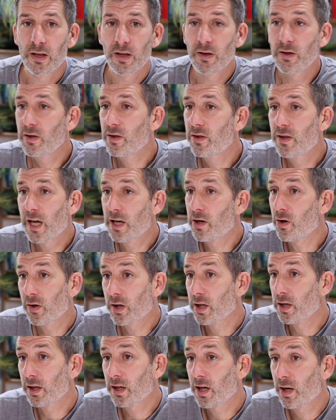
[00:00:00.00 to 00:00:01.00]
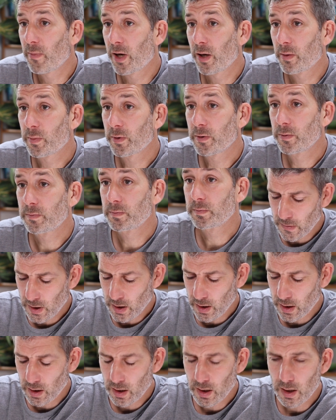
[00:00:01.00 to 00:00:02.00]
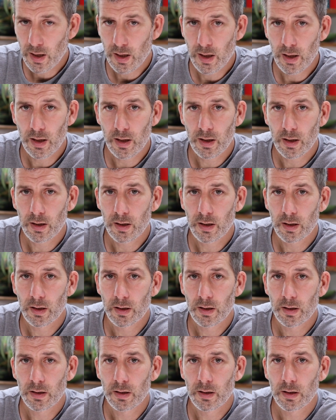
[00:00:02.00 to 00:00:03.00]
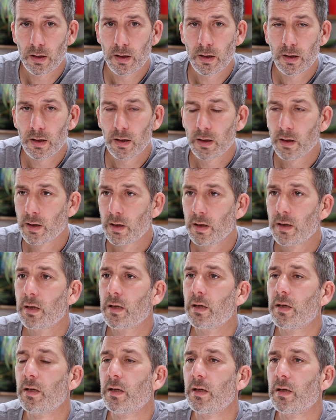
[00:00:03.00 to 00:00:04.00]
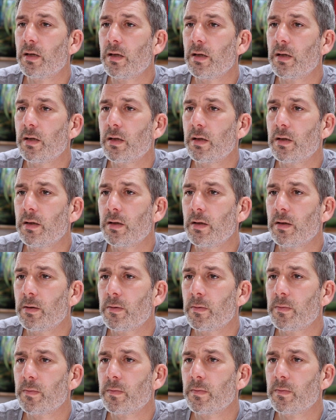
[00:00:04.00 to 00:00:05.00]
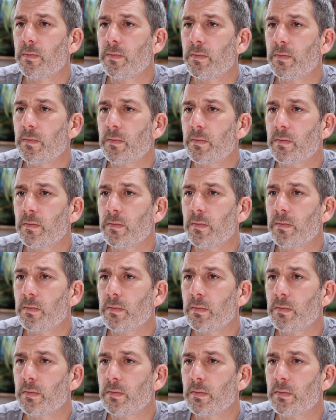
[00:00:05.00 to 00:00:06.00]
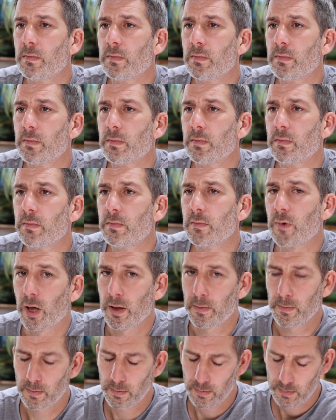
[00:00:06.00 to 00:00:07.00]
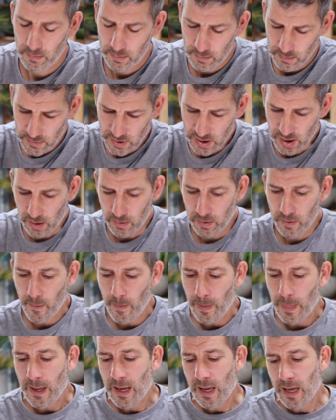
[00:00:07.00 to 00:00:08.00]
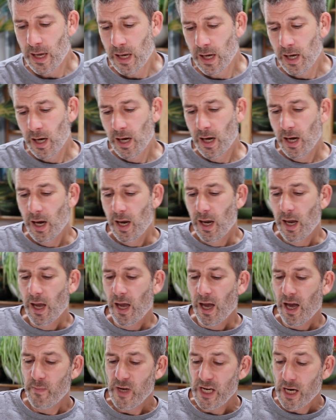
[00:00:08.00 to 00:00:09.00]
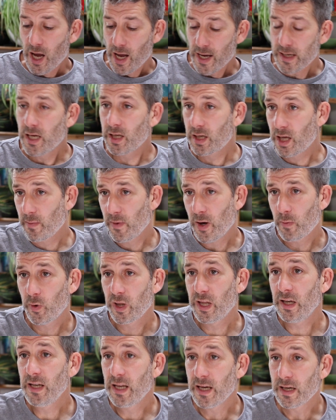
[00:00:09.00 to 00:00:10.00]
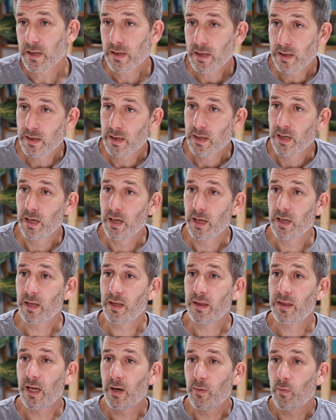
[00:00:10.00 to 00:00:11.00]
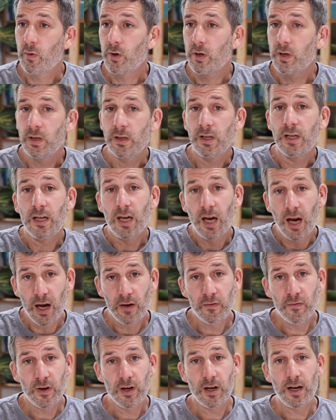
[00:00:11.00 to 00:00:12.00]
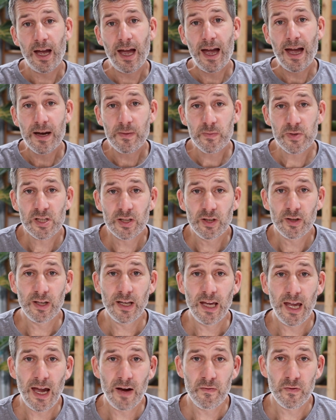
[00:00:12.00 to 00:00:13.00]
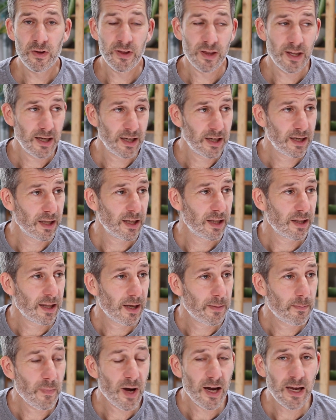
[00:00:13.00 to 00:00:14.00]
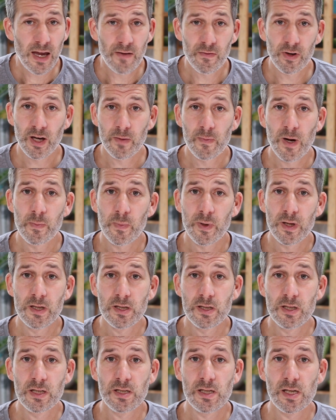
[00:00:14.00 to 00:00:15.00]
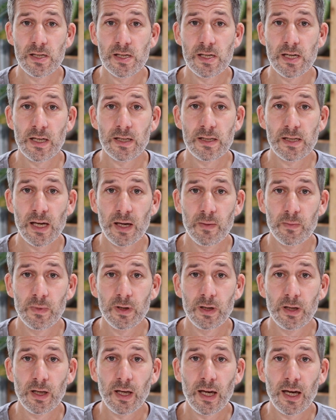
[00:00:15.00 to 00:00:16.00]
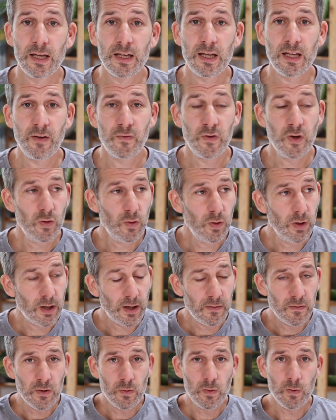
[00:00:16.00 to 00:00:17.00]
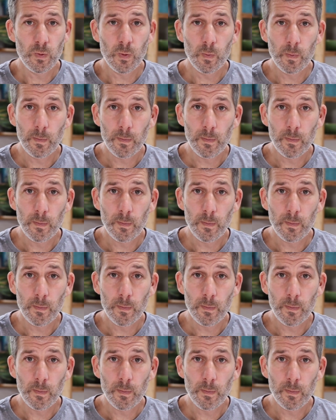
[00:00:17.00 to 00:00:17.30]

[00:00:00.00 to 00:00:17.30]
they're not going to come up. So what's the best, what's the best strategy for revising for G C S E maths? Right. So, I mean, I could come up with a list that would cover absolutely everything that might ever come up in the G C S E exam. And if you... If you